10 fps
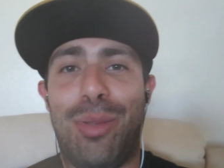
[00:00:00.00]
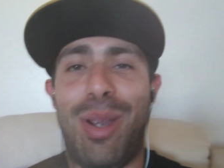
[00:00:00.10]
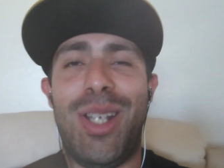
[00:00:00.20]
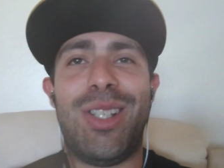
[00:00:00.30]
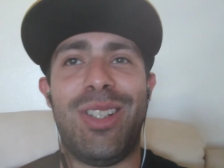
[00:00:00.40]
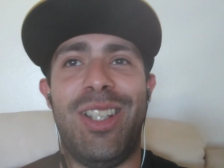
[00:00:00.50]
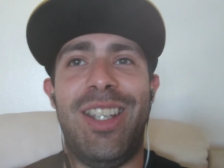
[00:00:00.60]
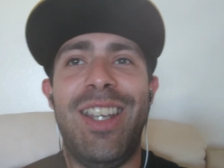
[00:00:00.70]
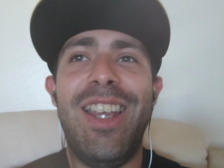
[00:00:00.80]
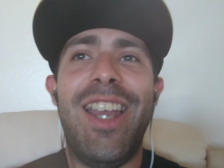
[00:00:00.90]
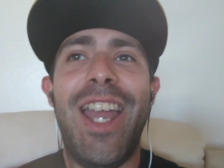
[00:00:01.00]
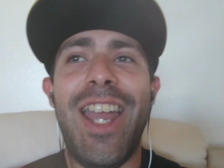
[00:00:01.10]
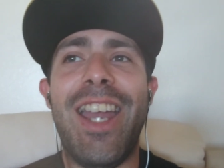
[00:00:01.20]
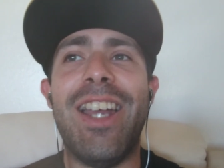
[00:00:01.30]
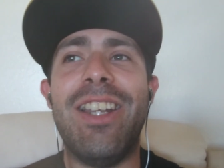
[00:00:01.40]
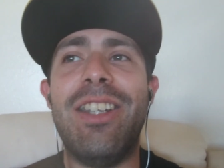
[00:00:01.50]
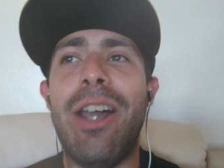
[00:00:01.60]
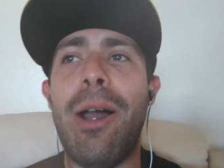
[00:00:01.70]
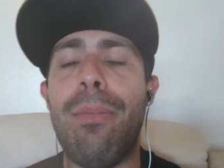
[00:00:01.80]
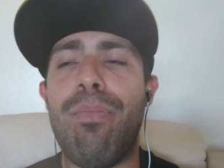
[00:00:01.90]
basically. And,
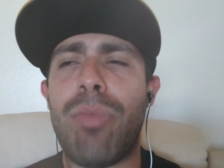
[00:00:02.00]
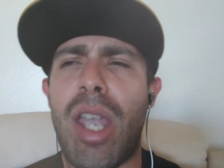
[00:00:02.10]
um,